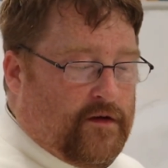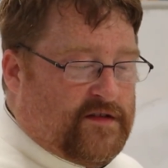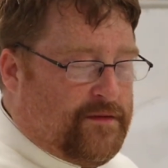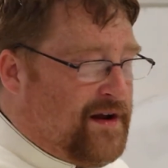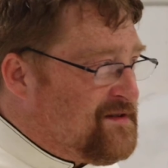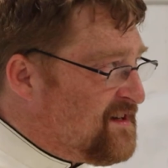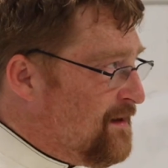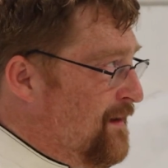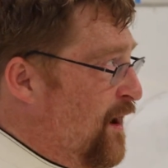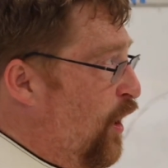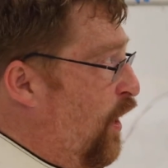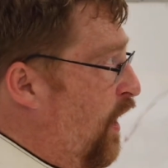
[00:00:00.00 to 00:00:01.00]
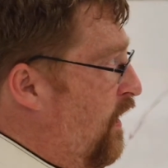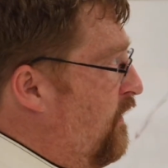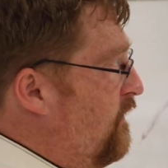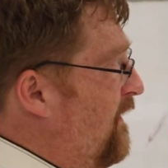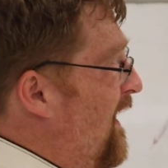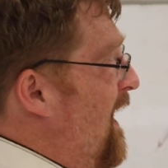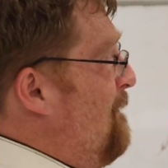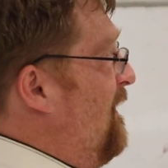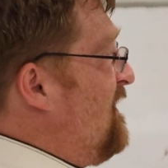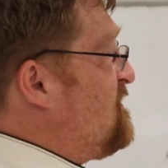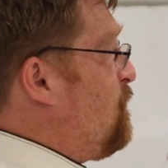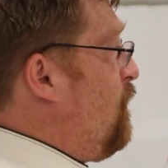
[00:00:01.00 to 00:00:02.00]
Sometimes it can be hard,
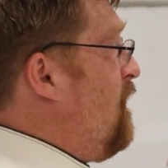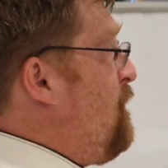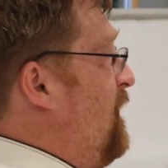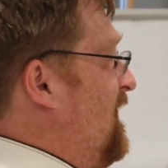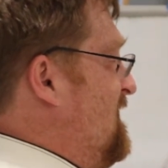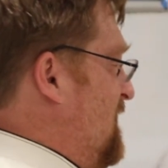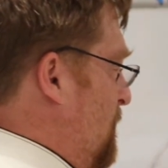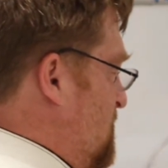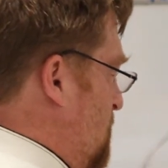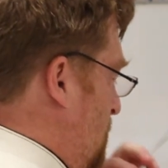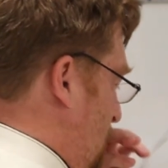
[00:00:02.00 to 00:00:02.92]
but it's worth it. Because I want you